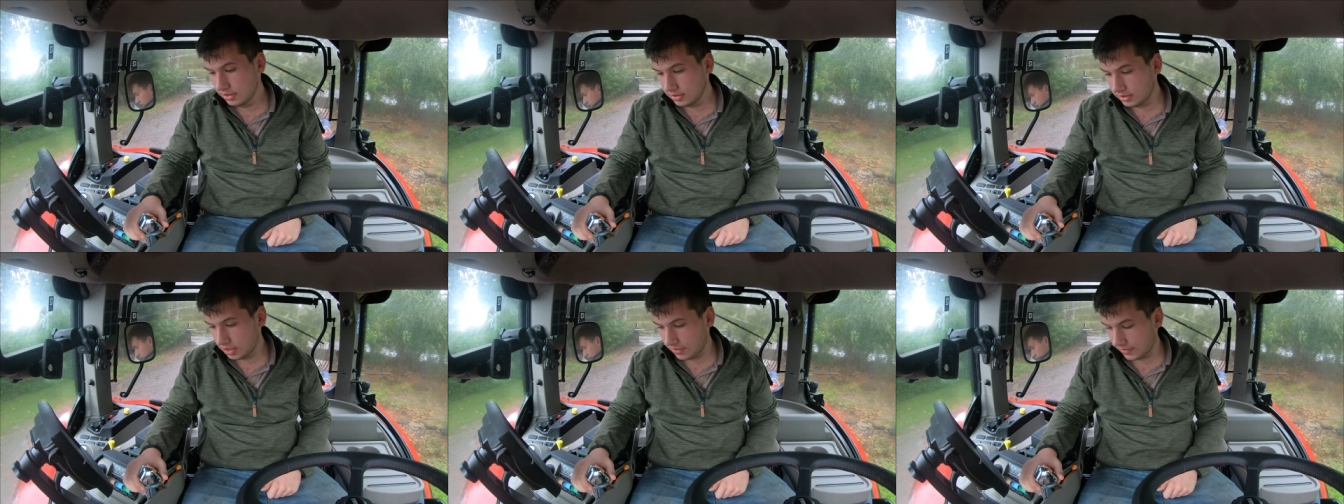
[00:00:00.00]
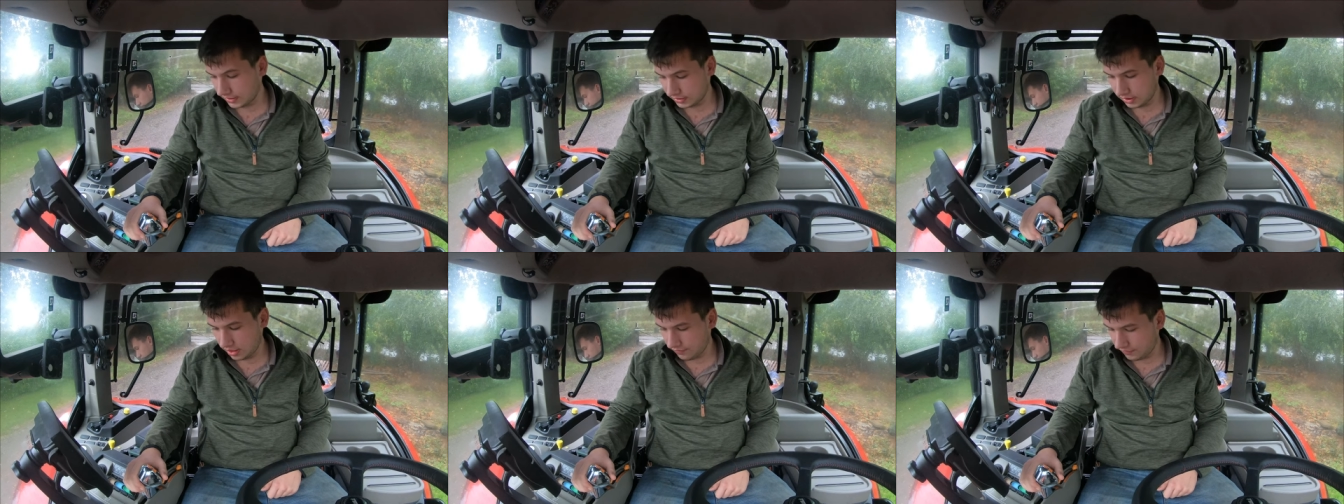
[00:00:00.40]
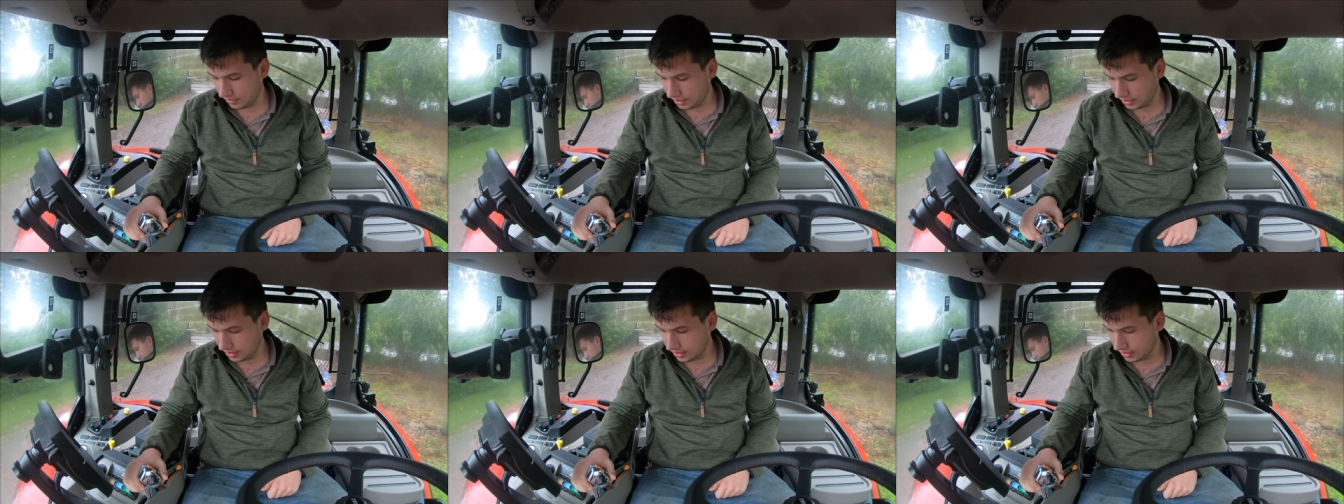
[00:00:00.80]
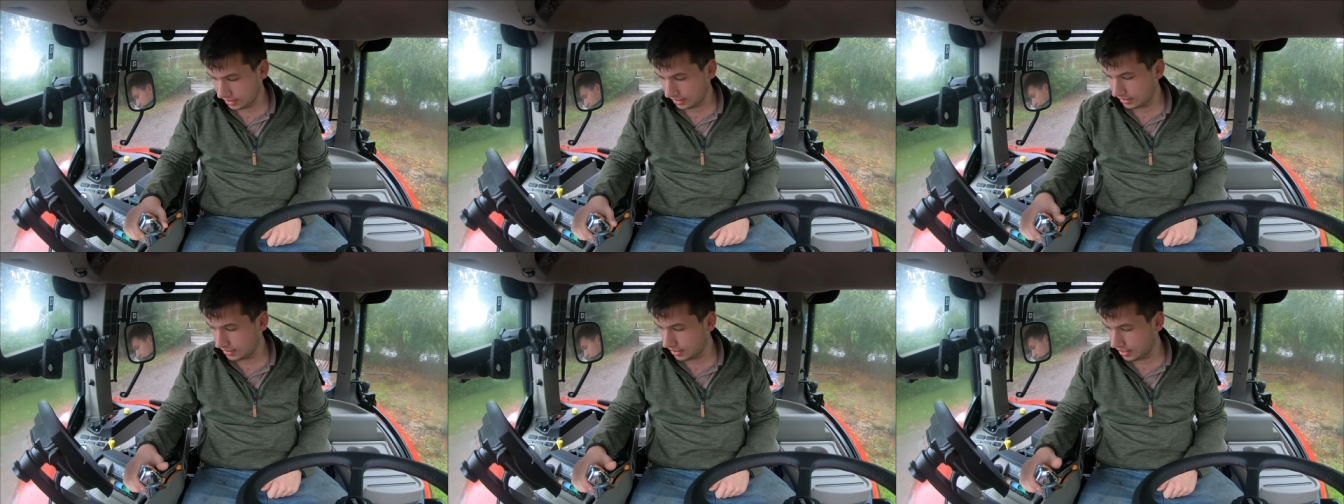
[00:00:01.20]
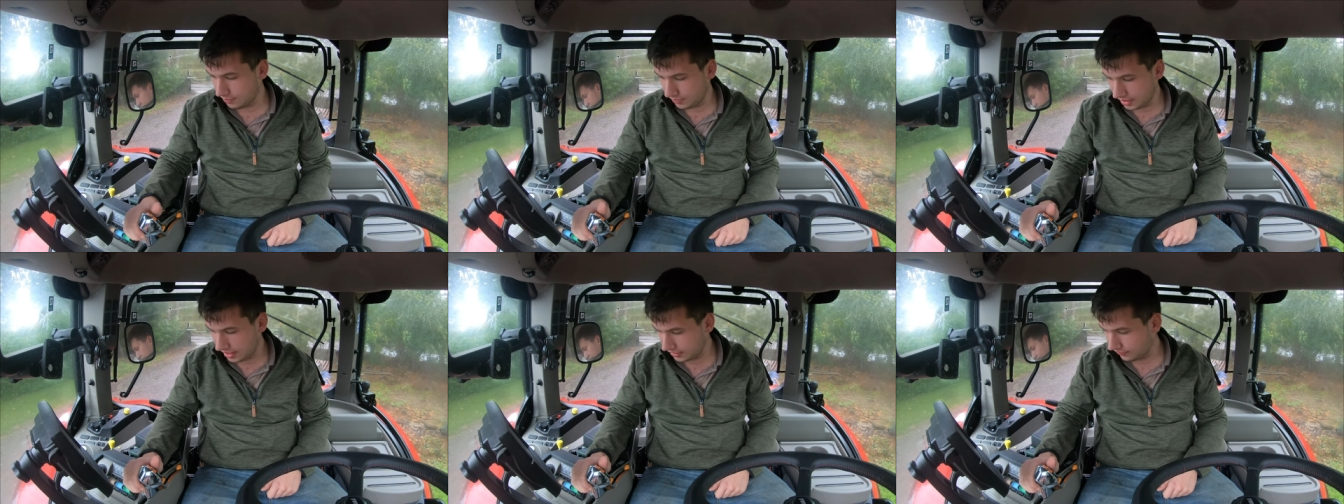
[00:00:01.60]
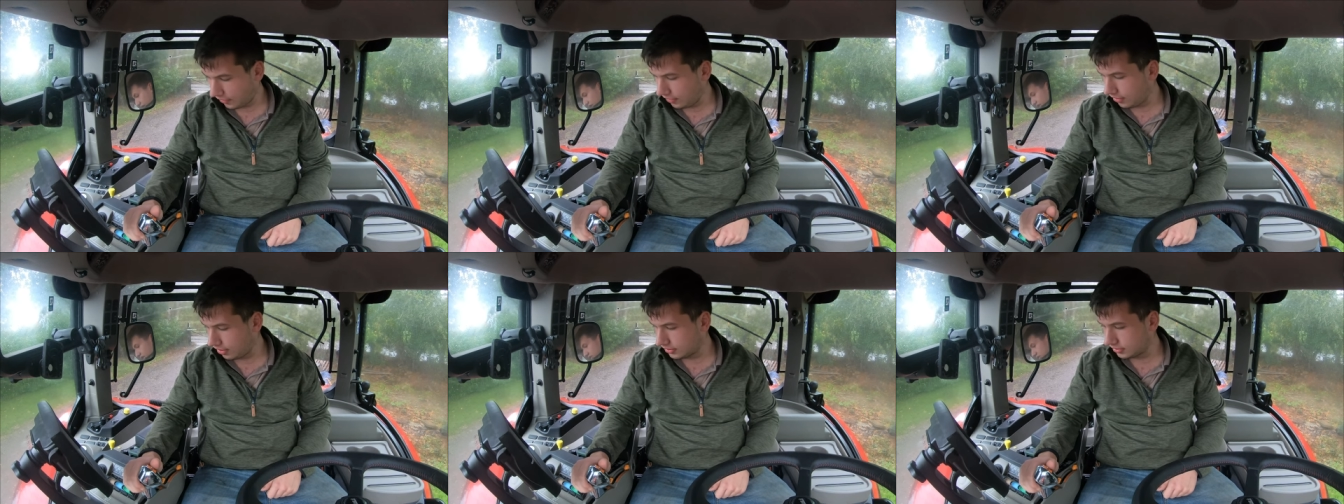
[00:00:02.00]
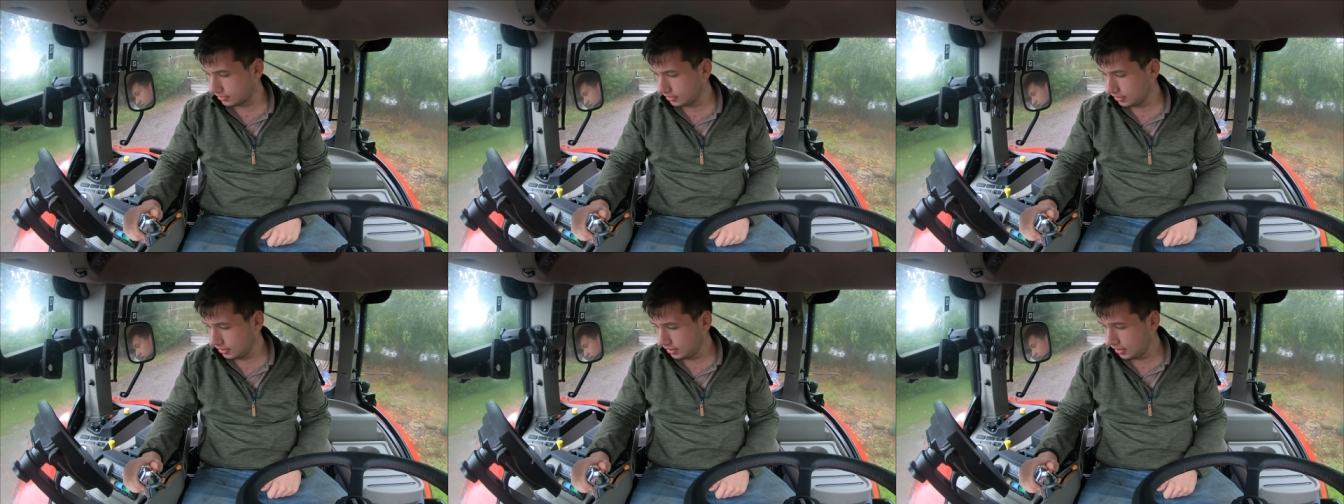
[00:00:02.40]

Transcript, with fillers: So that's lovely. And um, yeah, it's very nice,